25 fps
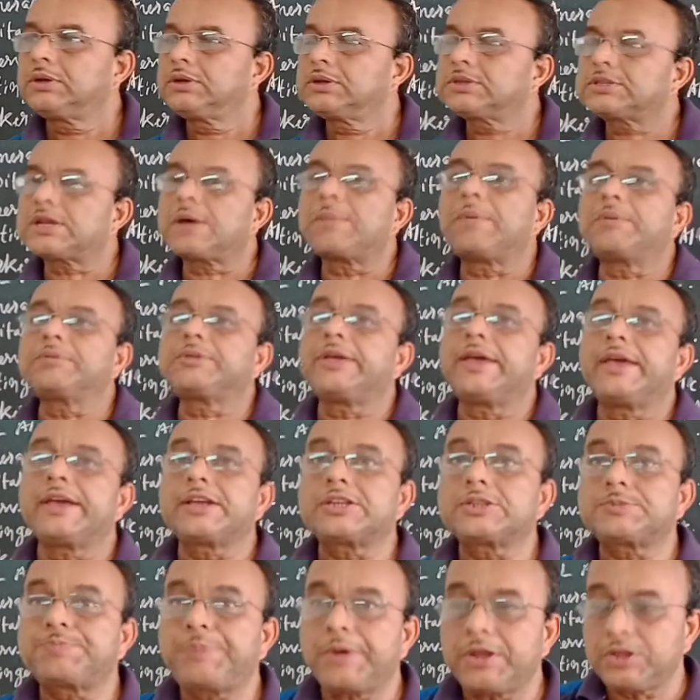Some of the
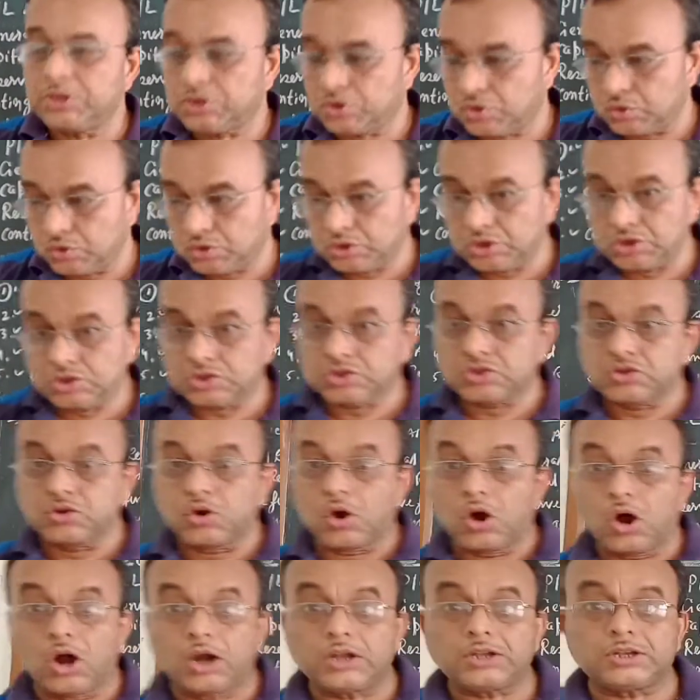expense which is
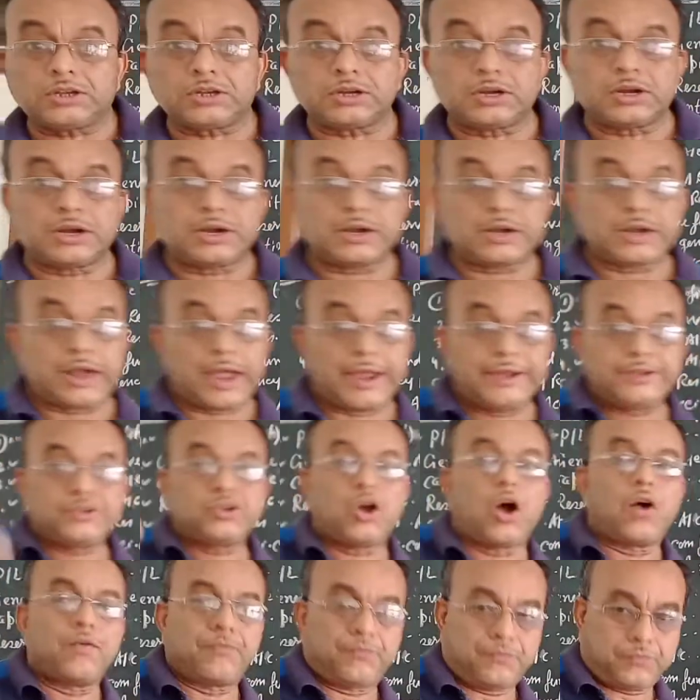not write
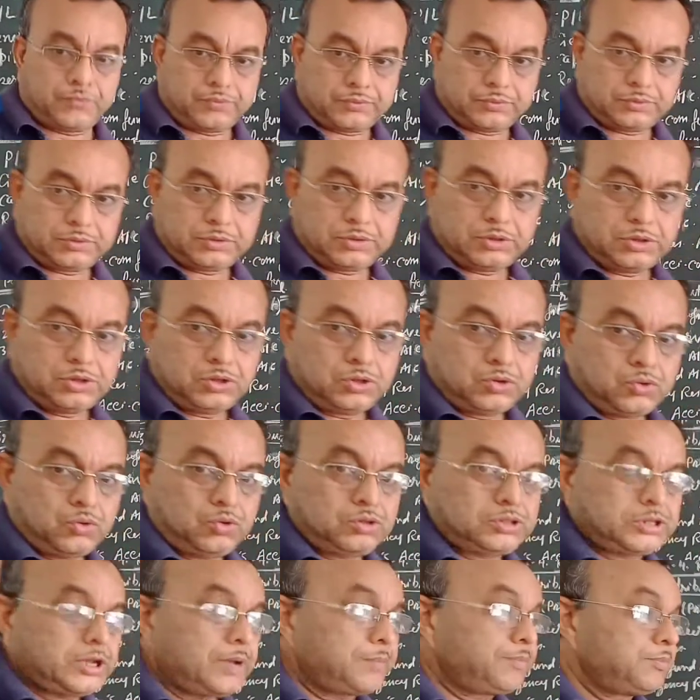off,
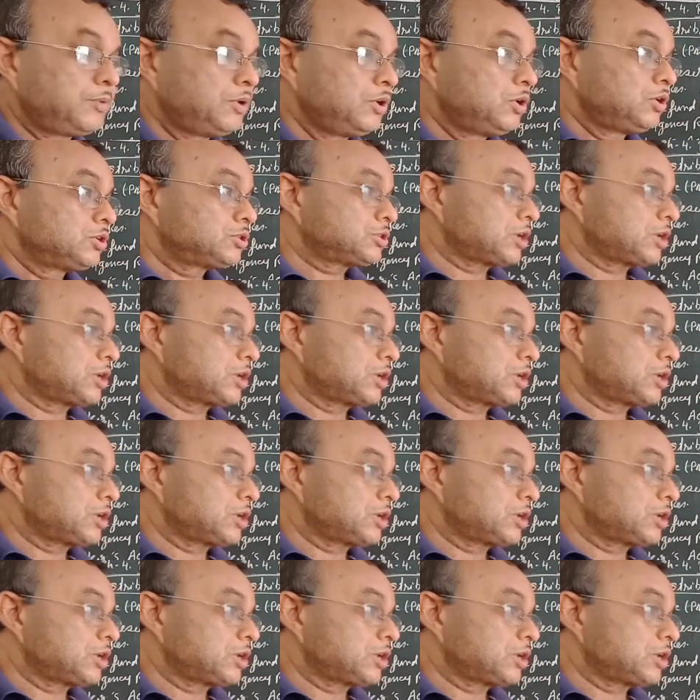which have